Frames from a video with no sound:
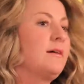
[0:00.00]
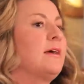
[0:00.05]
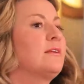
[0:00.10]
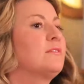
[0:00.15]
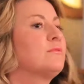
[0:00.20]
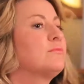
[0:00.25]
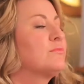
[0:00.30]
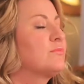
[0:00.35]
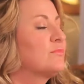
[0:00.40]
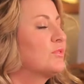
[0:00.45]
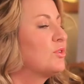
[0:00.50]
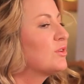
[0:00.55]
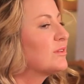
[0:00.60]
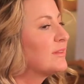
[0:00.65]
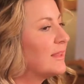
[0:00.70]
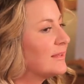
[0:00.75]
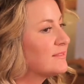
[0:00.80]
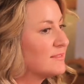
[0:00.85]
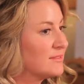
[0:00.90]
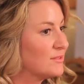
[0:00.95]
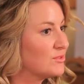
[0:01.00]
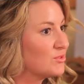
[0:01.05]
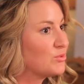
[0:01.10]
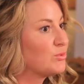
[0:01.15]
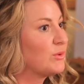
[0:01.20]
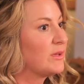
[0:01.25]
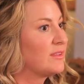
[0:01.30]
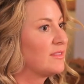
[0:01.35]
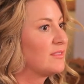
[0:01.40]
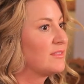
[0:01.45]
I took lessons
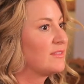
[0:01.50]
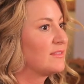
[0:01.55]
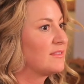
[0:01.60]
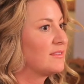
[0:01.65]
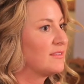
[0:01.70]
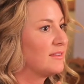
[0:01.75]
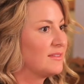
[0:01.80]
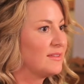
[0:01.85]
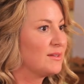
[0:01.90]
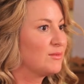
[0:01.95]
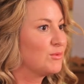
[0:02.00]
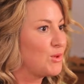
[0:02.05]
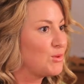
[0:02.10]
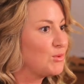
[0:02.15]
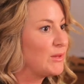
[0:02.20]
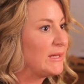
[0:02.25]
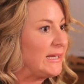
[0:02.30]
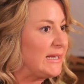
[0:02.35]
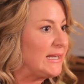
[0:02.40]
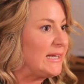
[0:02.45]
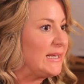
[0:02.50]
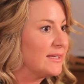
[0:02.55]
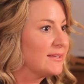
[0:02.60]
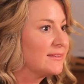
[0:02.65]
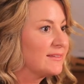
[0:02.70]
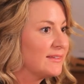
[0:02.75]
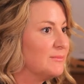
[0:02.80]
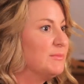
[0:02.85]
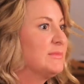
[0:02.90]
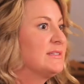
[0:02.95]
with a little old lady
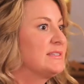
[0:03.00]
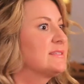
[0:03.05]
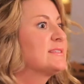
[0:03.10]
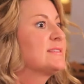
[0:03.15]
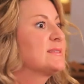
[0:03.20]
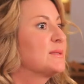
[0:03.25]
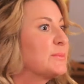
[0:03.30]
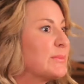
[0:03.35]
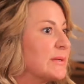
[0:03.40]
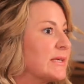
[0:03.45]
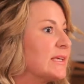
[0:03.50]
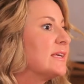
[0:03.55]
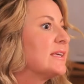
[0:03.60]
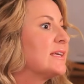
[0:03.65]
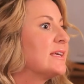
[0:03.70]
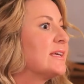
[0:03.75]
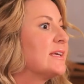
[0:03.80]
in Mississippi